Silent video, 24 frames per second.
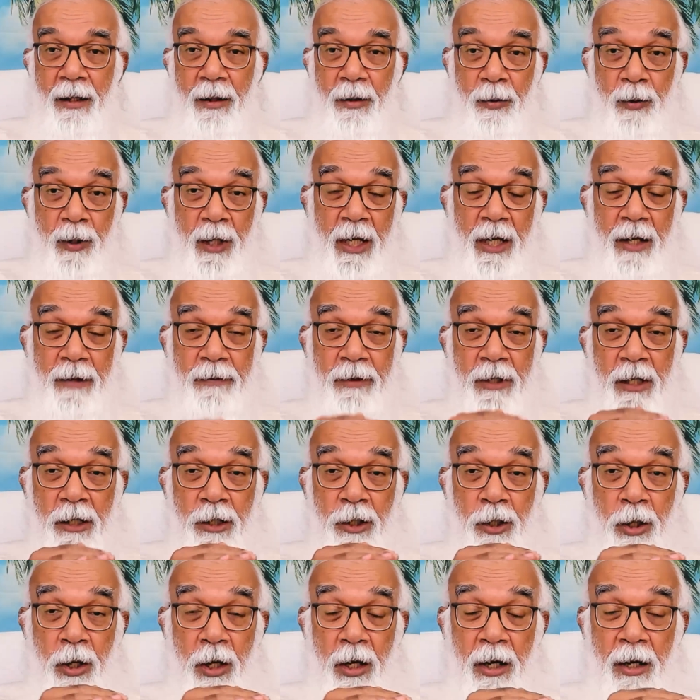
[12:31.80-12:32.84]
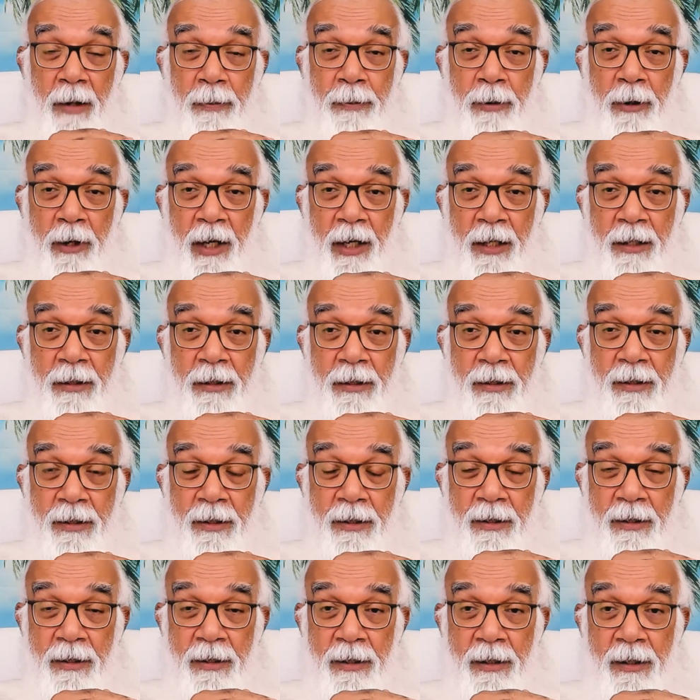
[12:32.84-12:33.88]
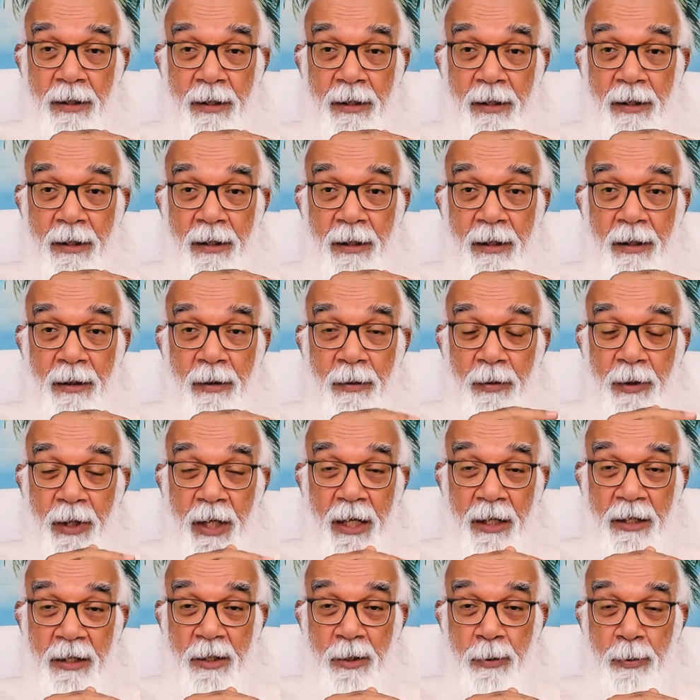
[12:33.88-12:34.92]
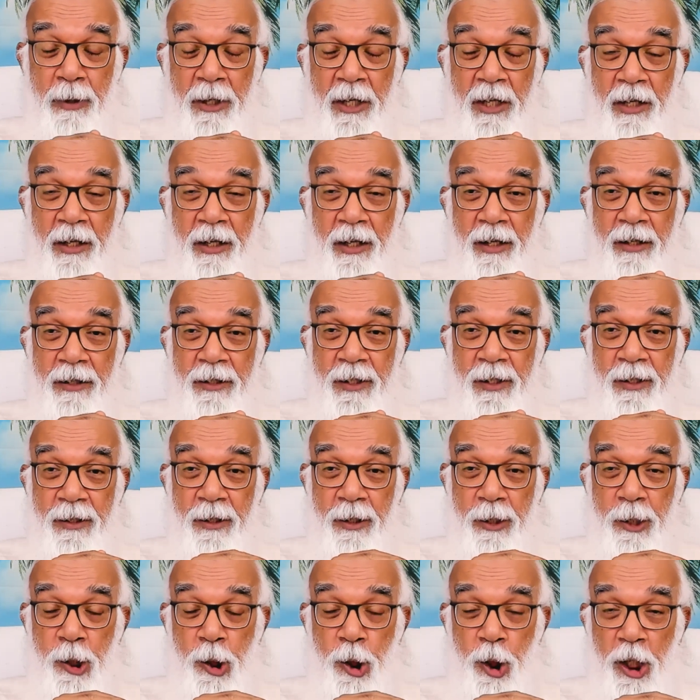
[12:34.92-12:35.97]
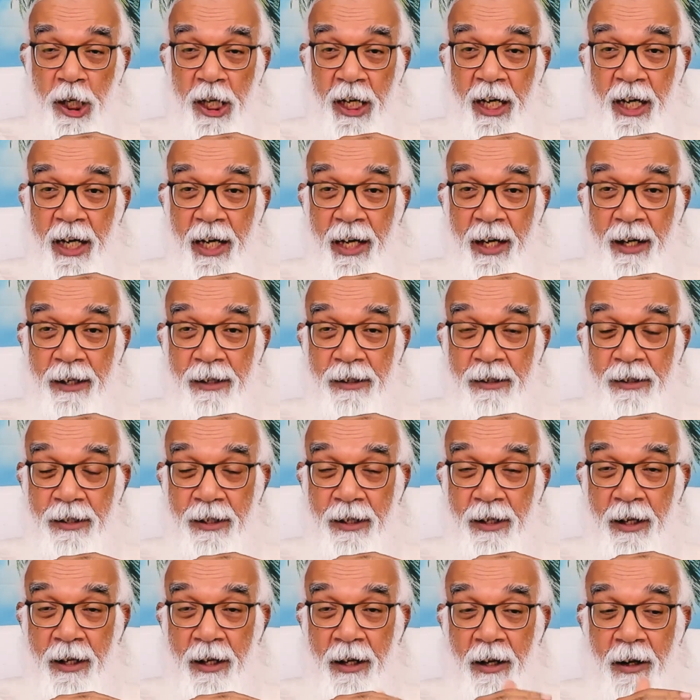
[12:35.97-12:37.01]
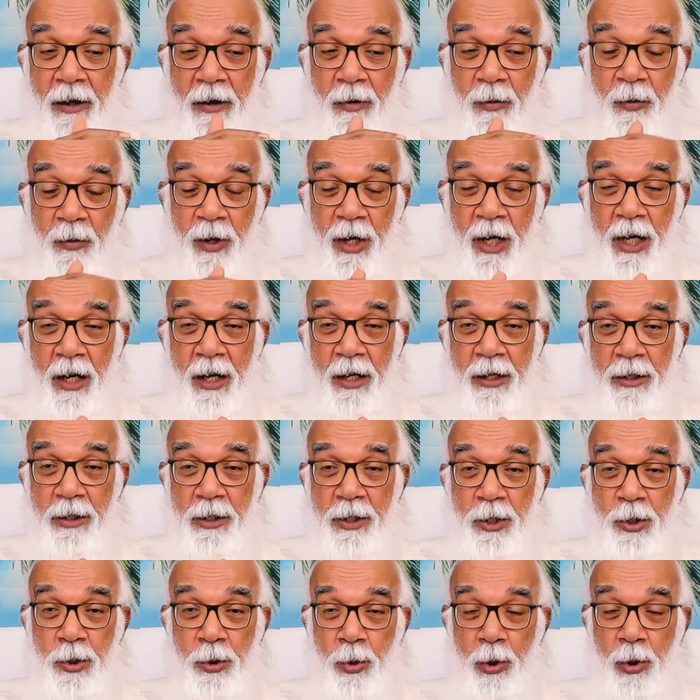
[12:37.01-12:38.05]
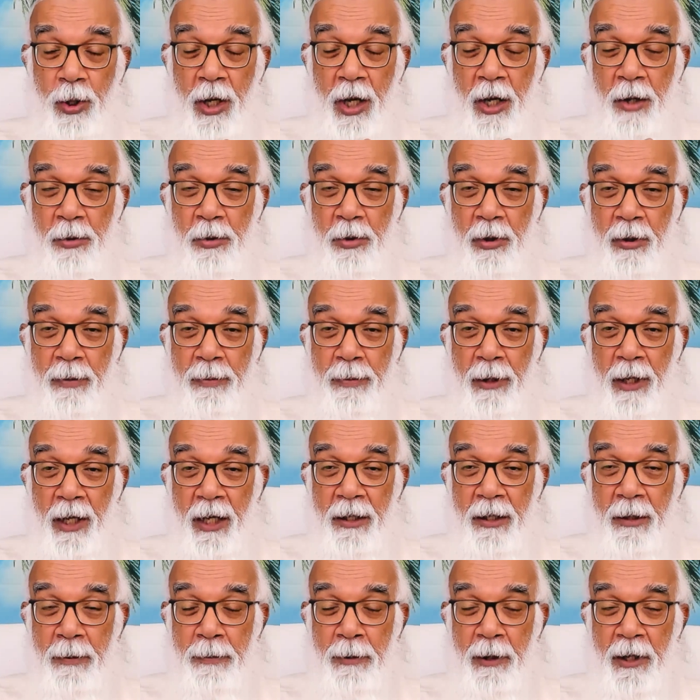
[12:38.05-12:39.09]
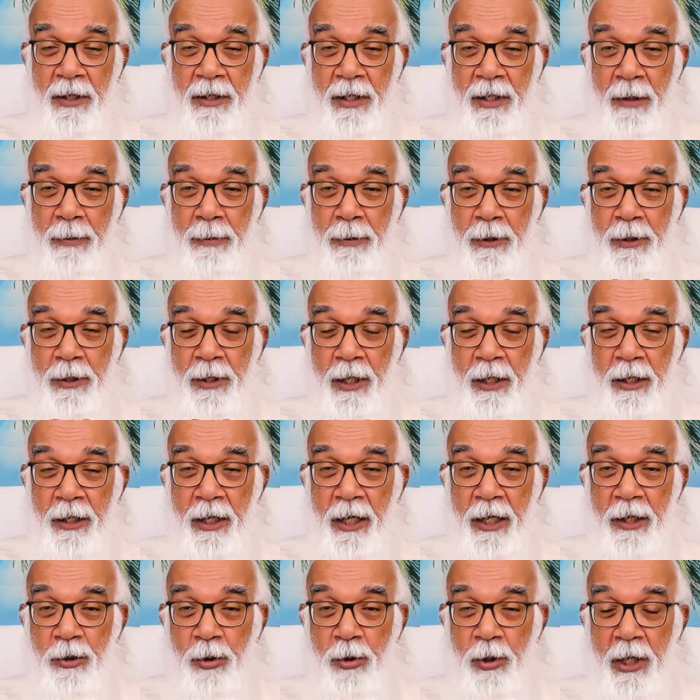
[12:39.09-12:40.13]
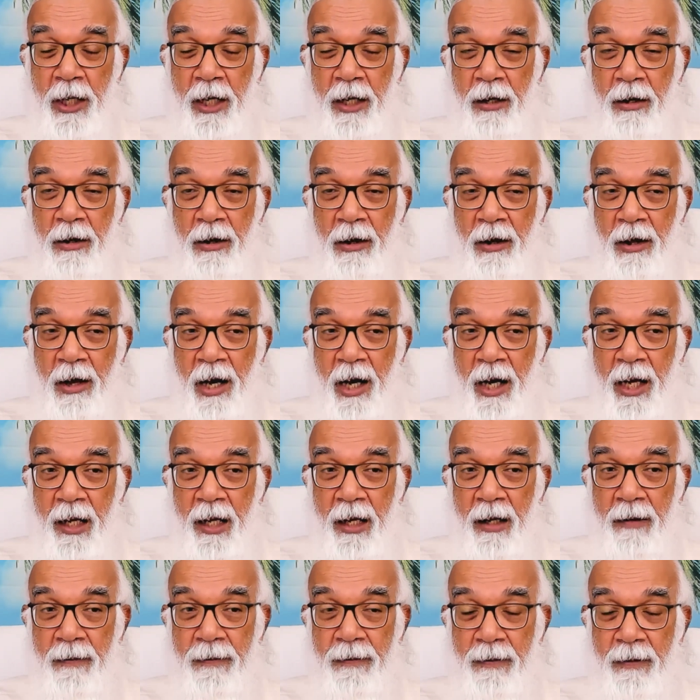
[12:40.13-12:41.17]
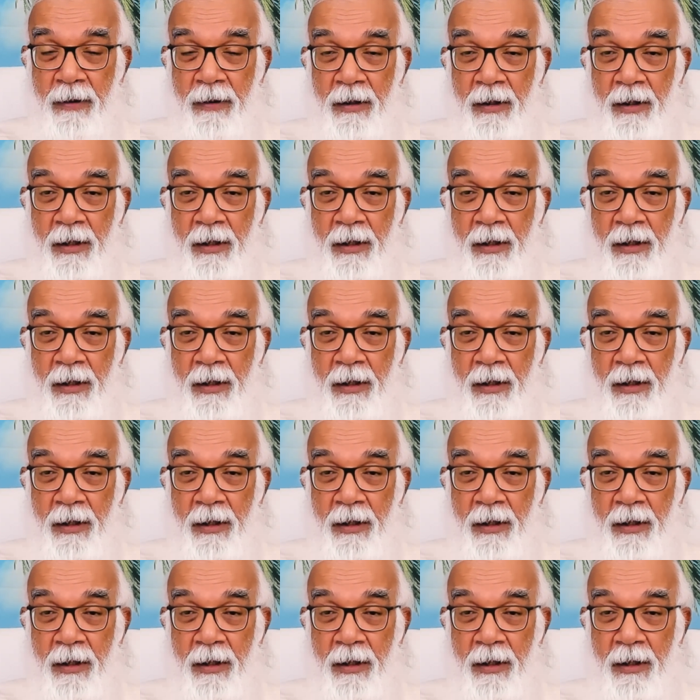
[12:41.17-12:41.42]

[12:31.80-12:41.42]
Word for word: We have done a lot of practices. We experienced the change. We understood how to apply the principles in day-to-day life.